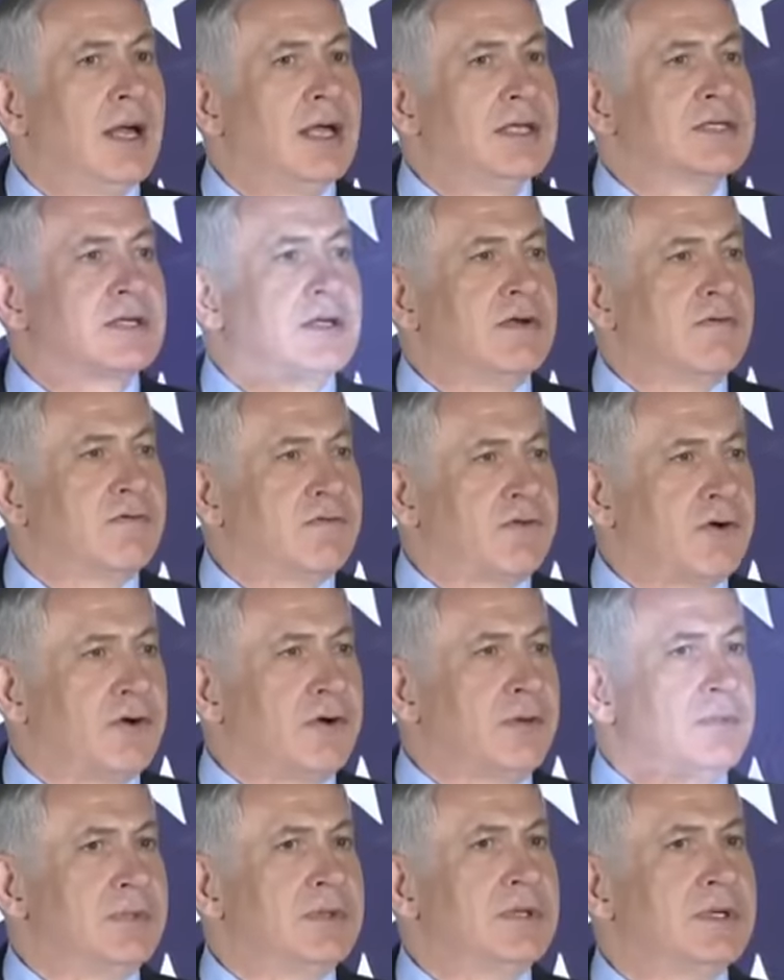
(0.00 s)
has
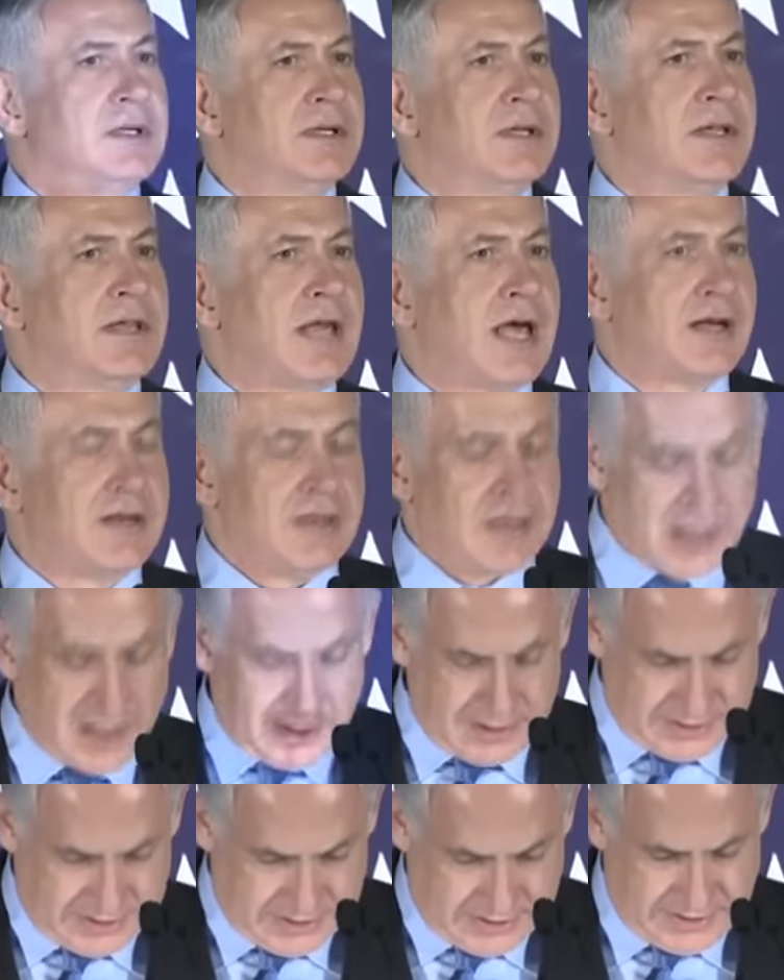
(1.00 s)
confirmed that
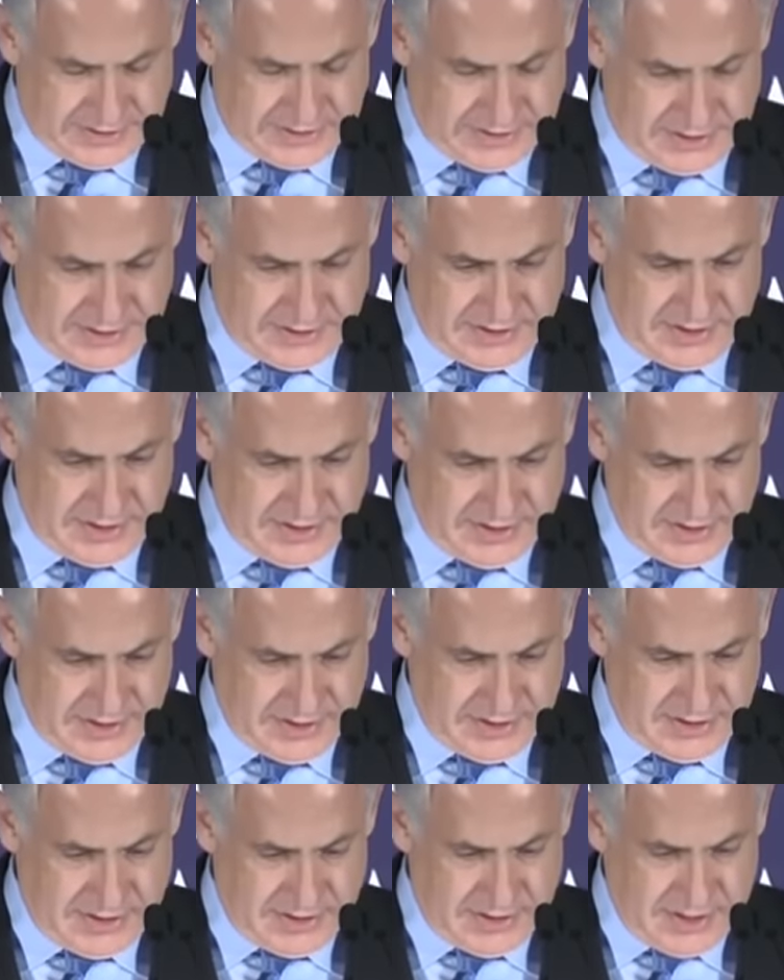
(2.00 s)
analysis.
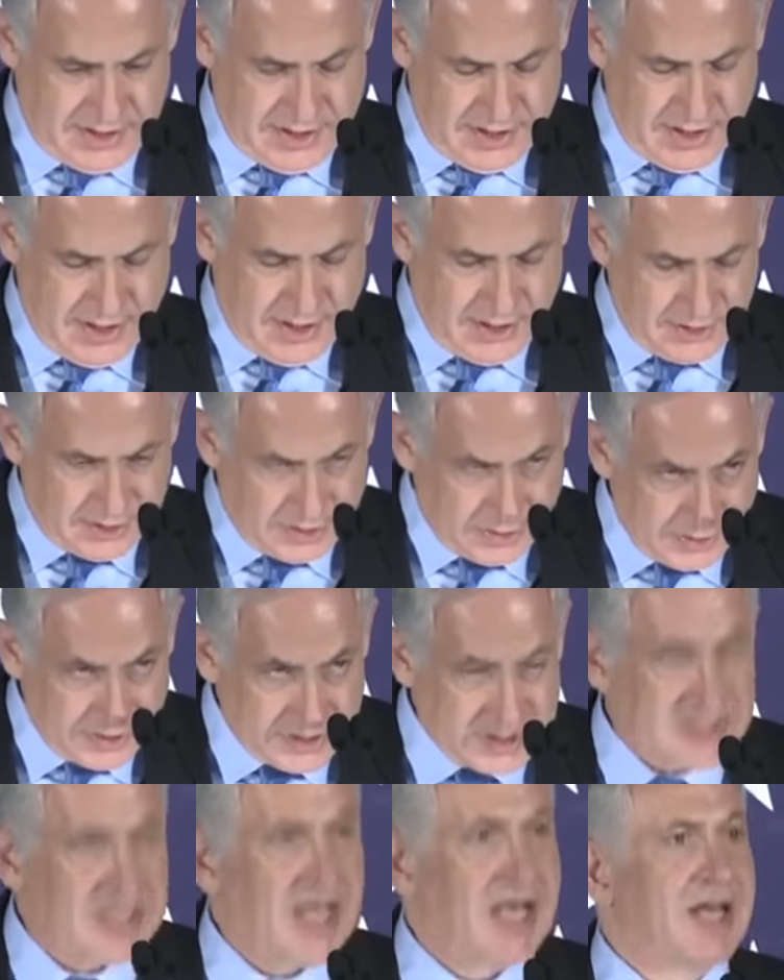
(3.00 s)
The
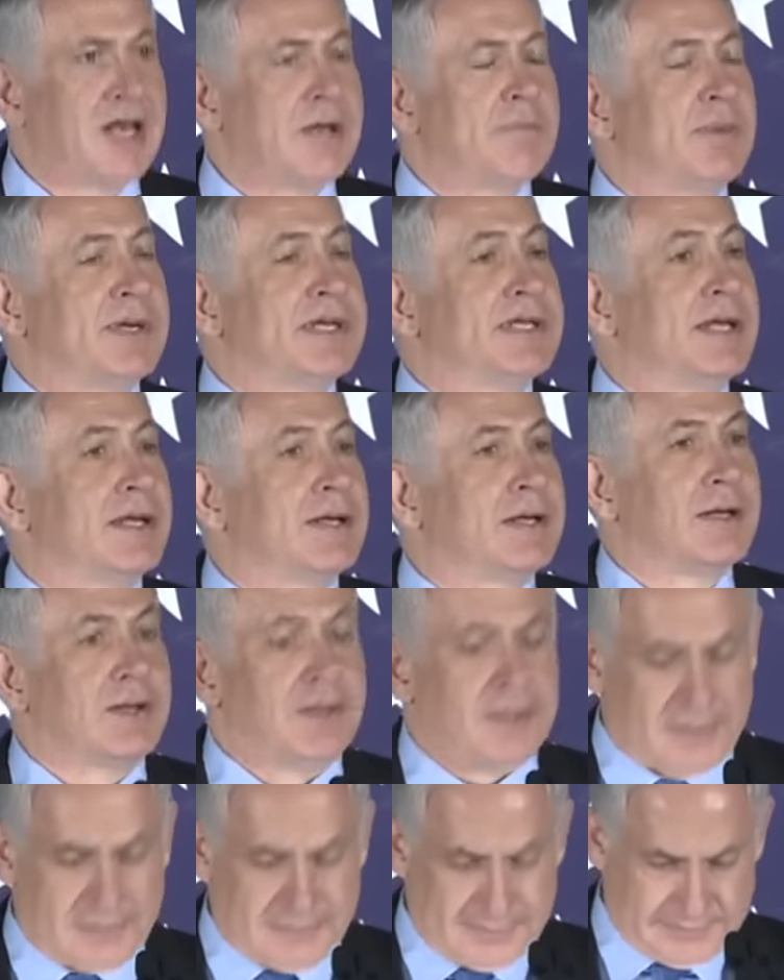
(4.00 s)
Jewish state in
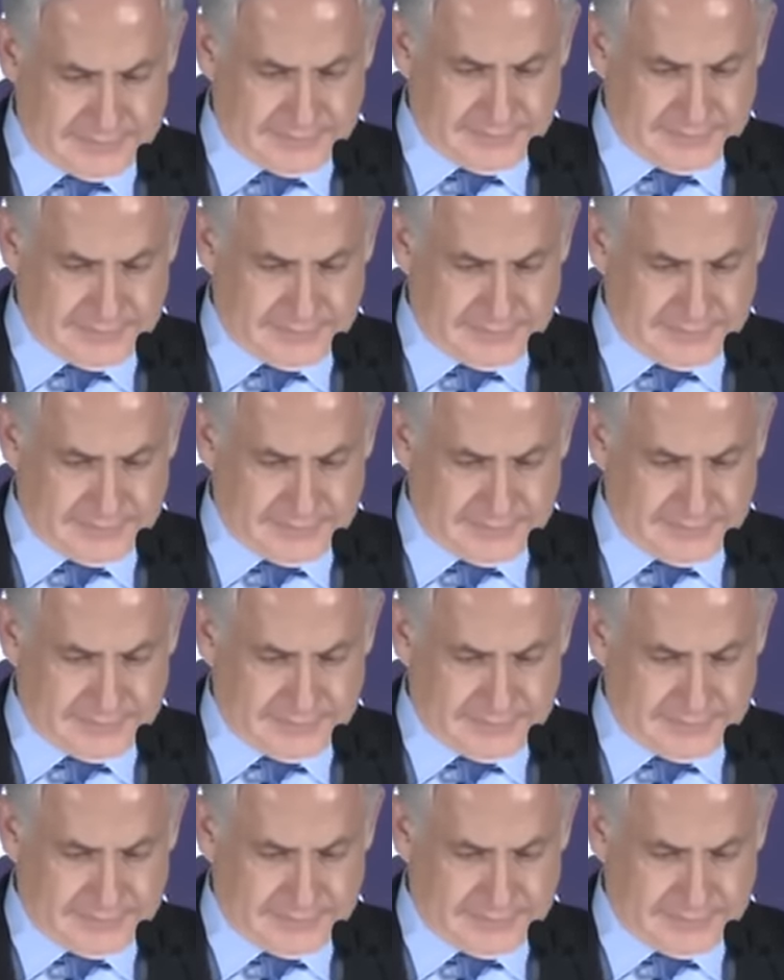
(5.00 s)
particular